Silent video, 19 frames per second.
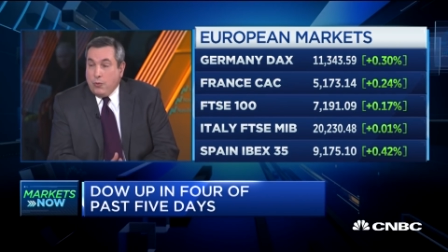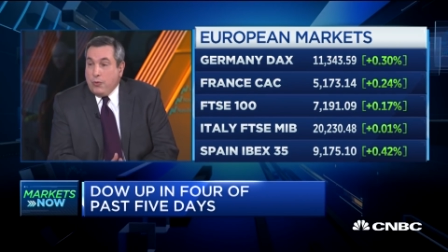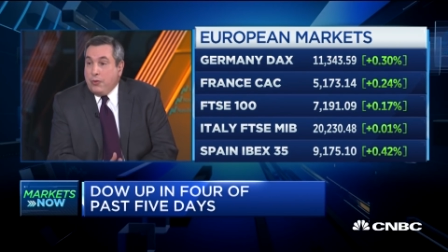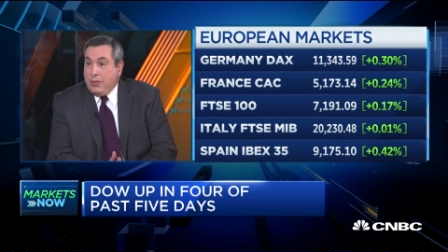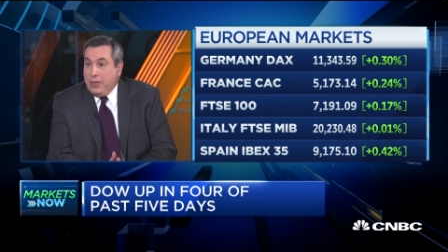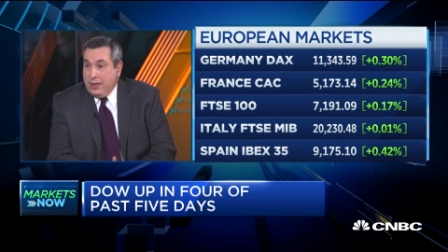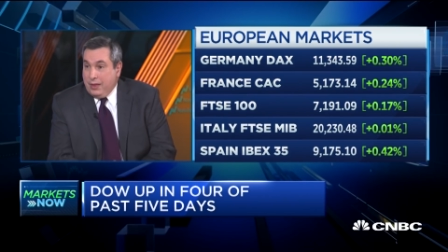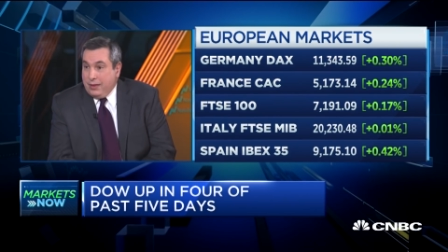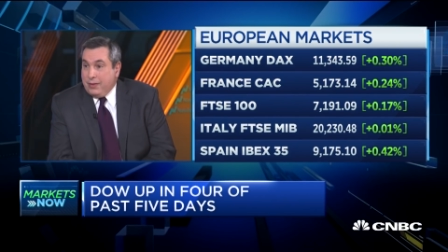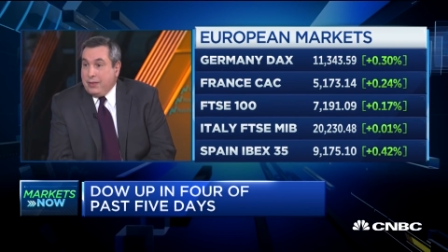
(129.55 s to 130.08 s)

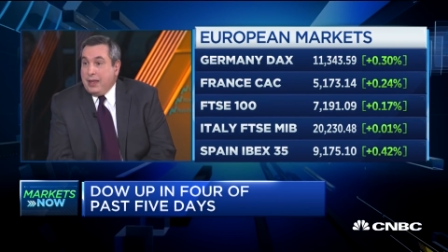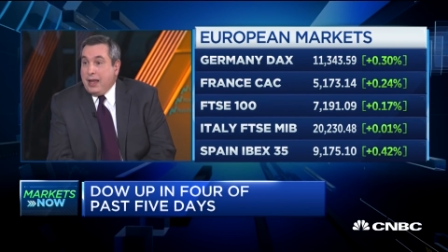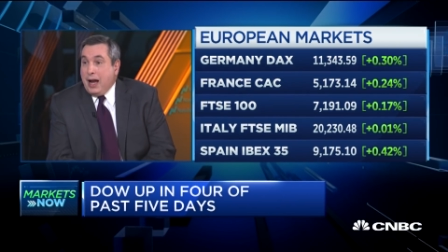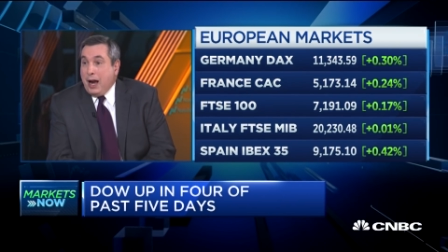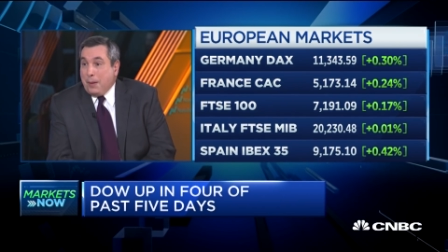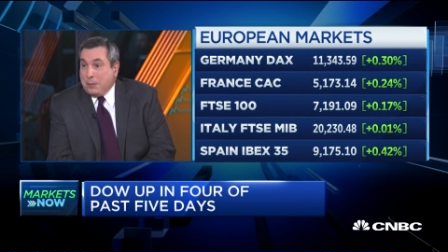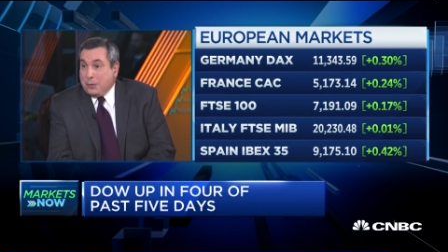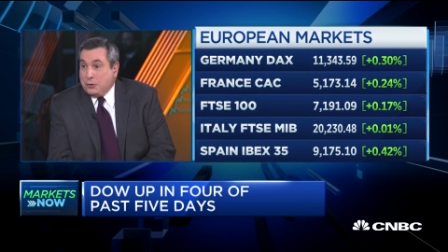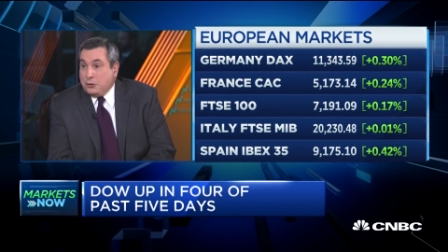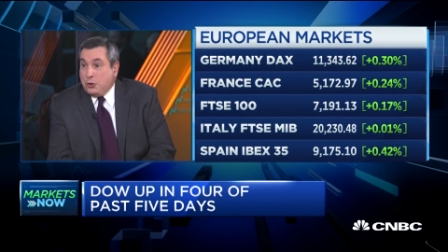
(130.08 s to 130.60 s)
the, the
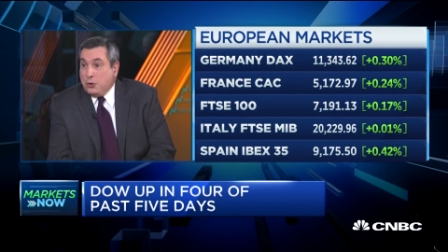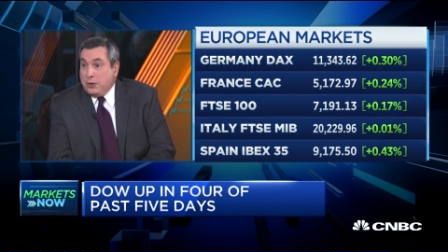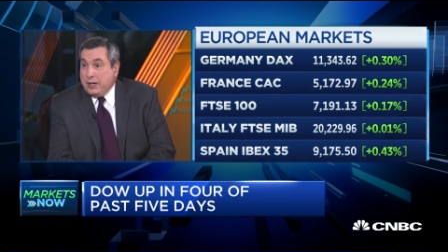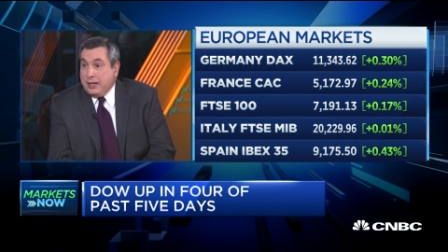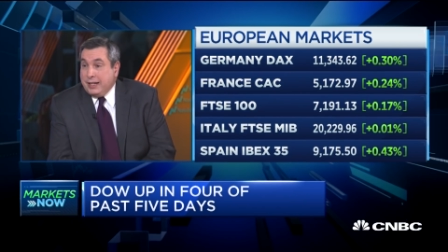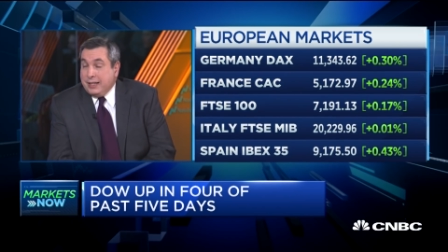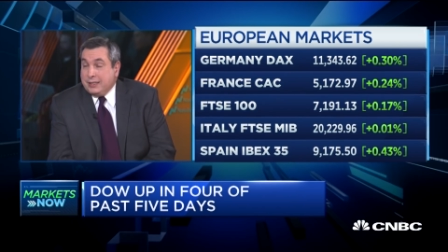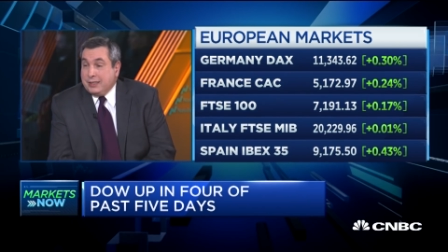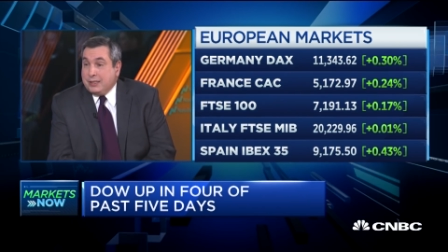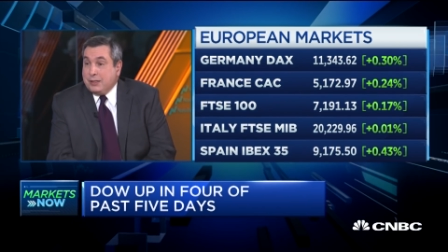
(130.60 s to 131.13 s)

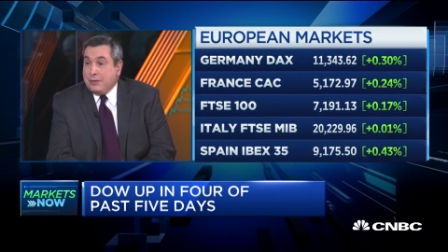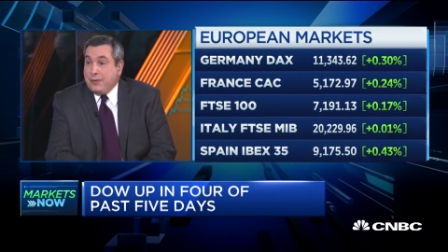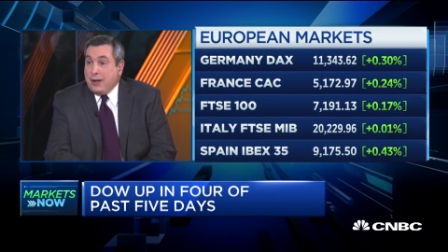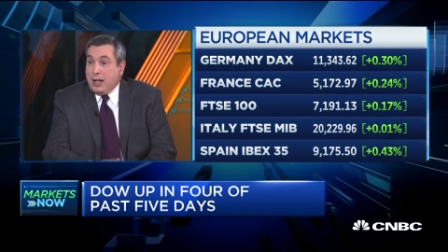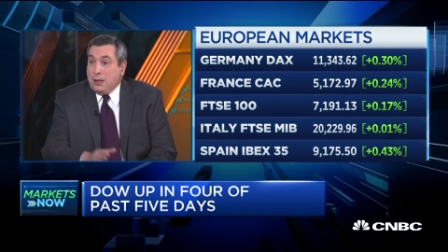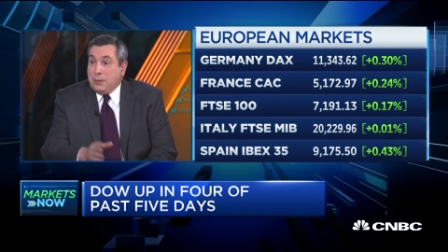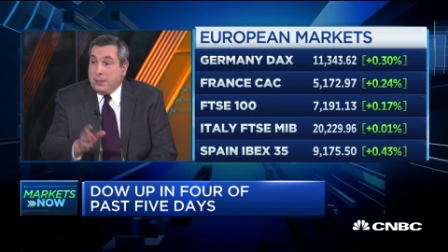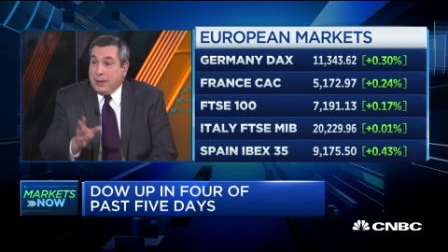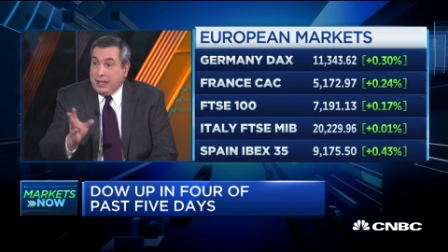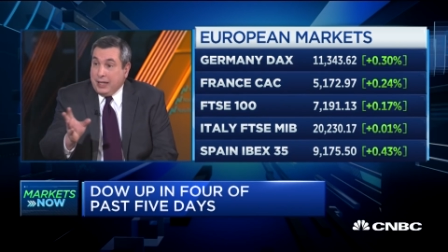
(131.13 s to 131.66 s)
opportunity is
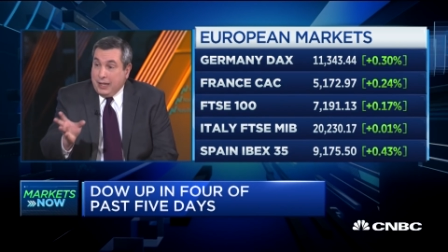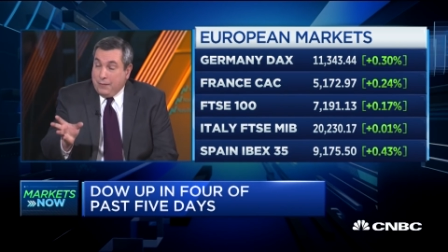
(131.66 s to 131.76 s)
developing.